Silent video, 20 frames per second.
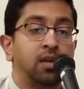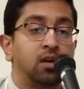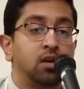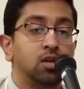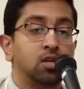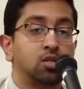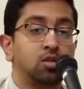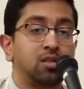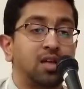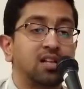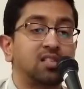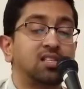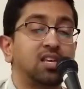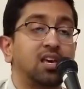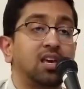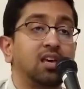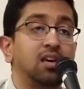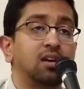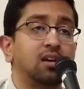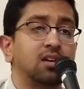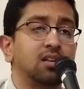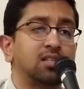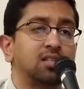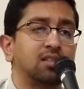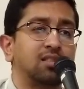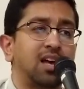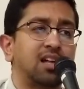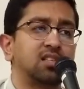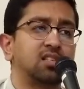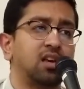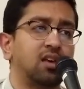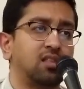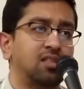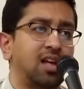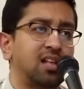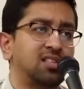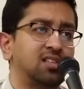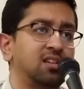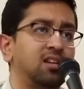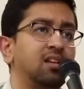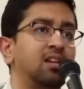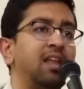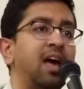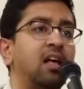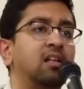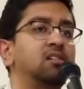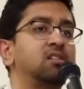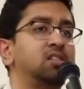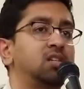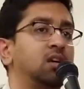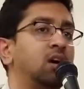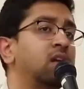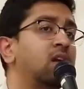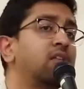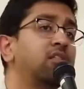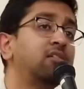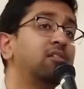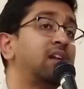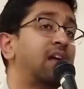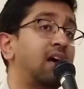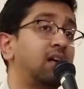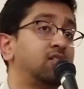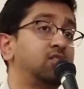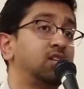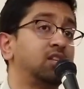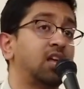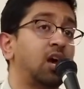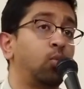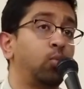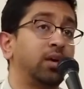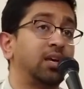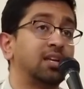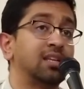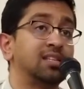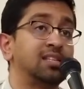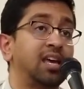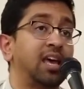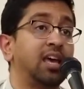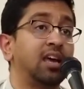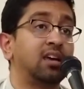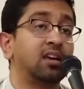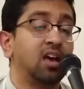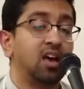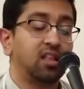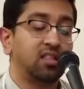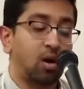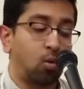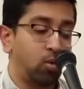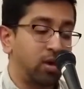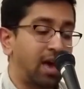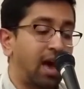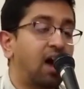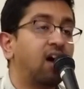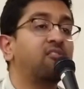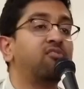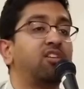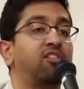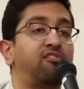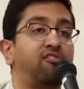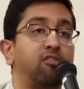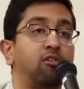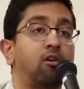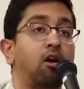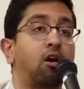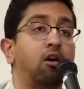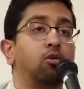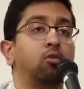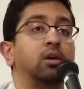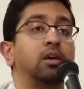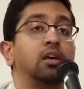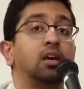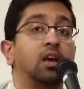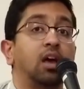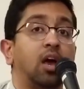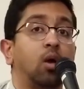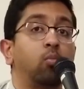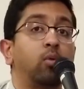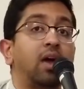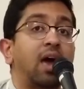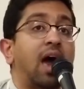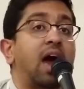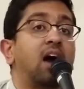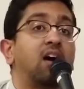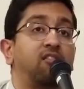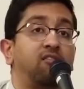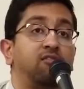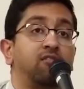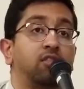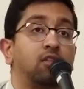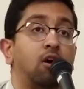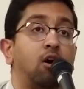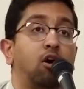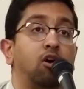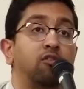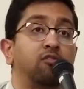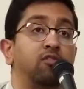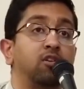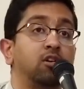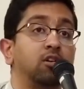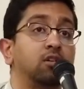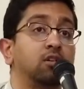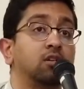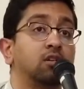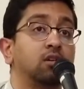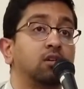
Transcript: So that's an analogy, another analogy that we can take, that we have the Ferrari and we have the Harvard,